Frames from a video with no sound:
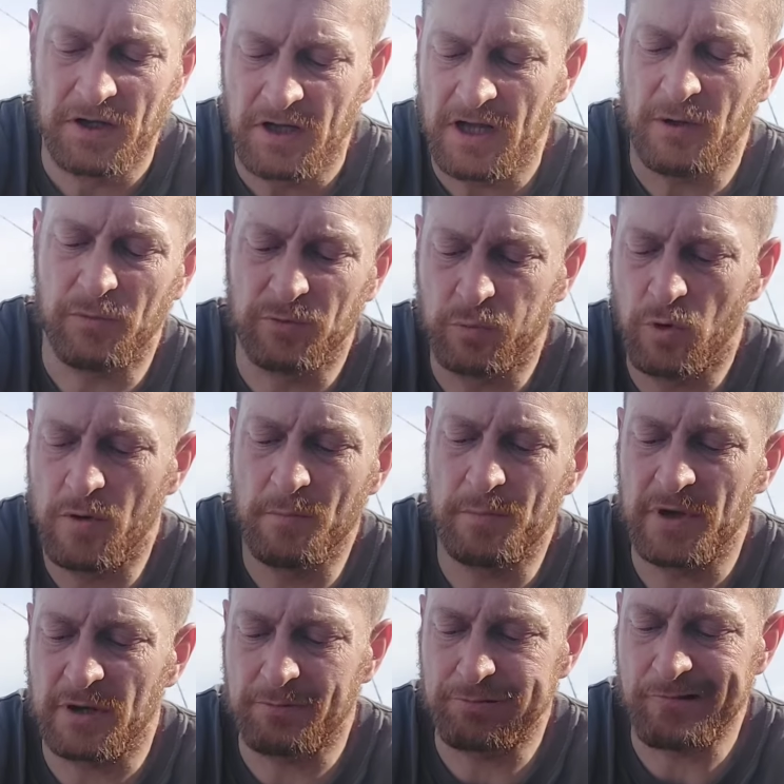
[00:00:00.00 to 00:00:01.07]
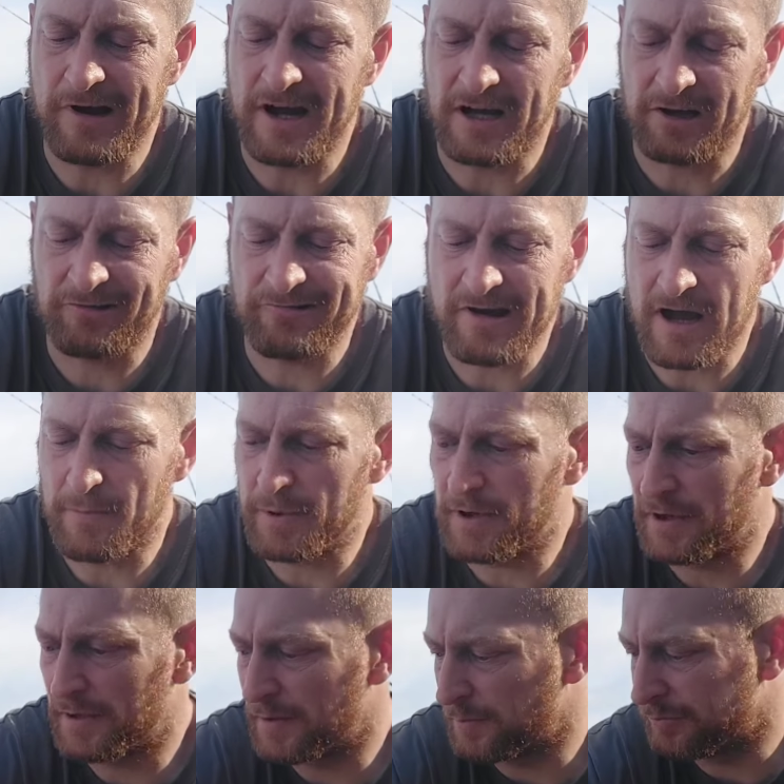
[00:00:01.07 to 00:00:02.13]
that was one big crab,
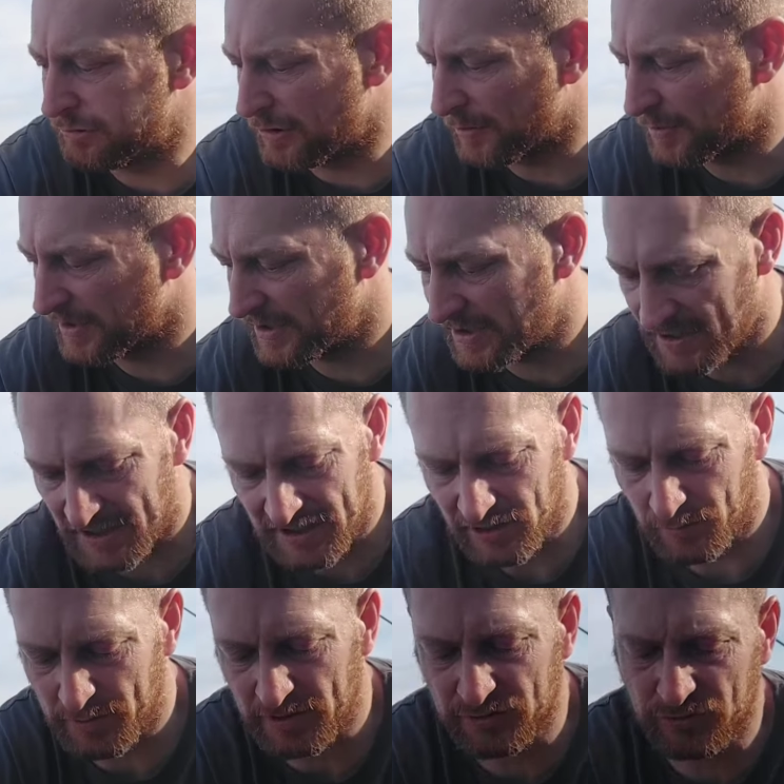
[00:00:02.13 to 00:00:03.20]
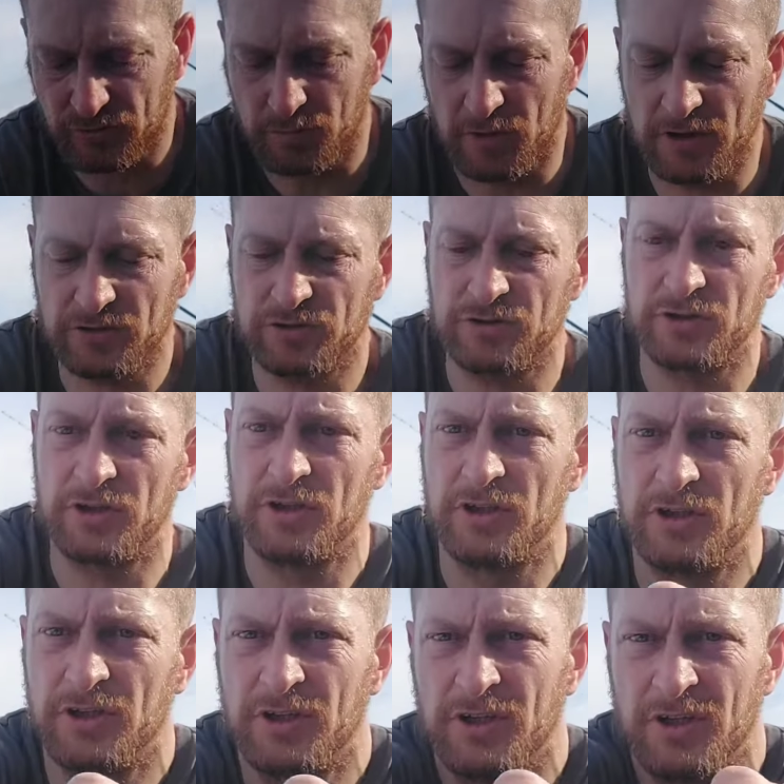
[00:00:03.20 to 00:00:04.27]
probably a little bit too much,
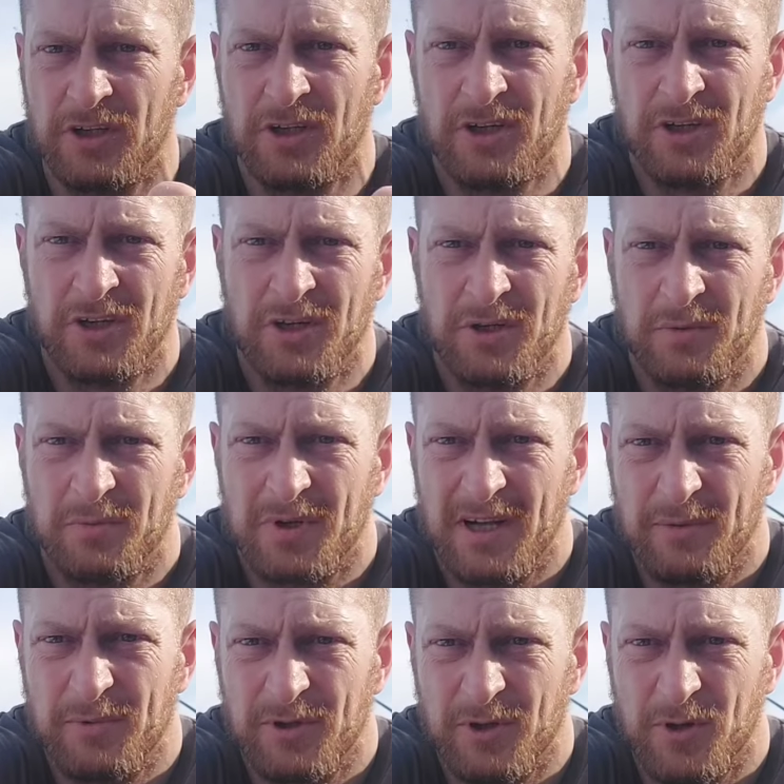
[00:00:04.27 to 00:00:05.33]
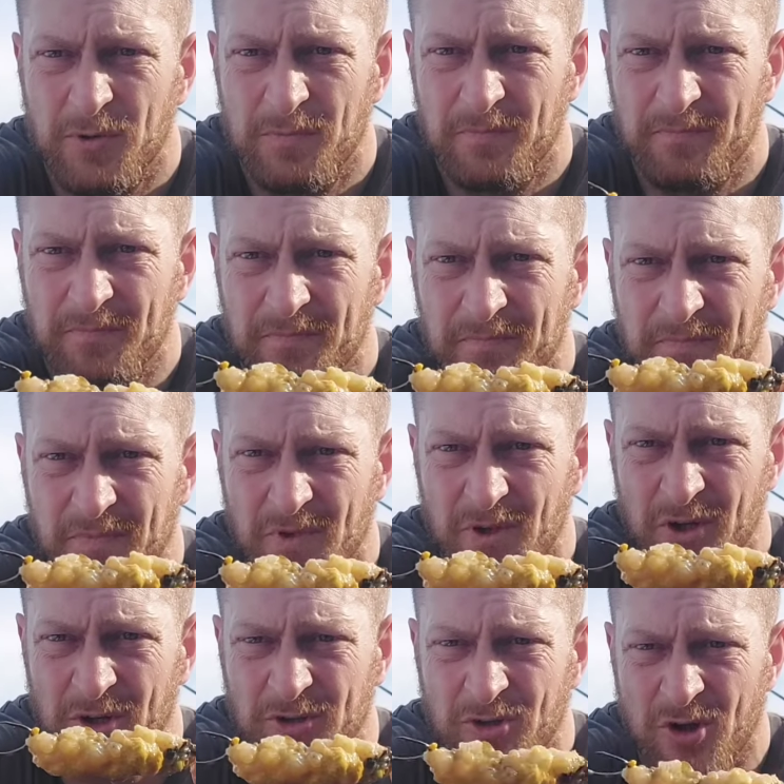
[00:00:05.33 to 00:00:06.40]
but there we go.
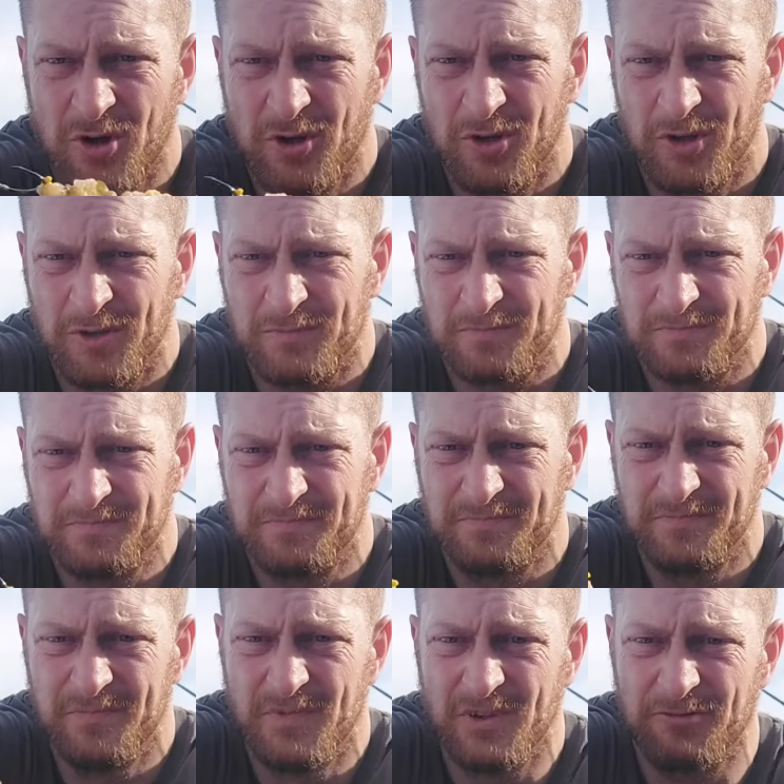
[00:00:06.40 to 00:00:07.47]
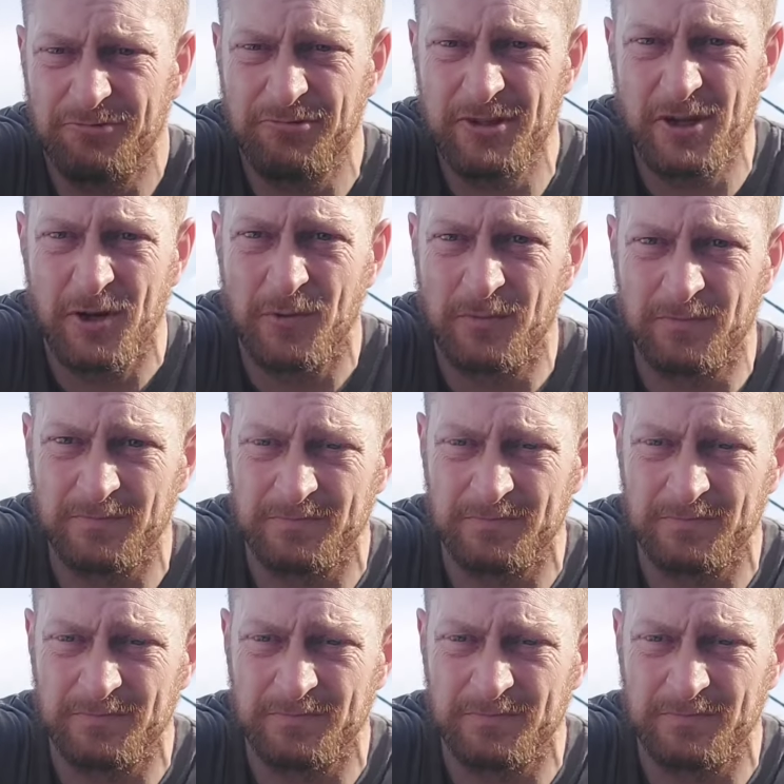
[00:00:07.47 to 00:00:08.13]
On a dongle, 3/0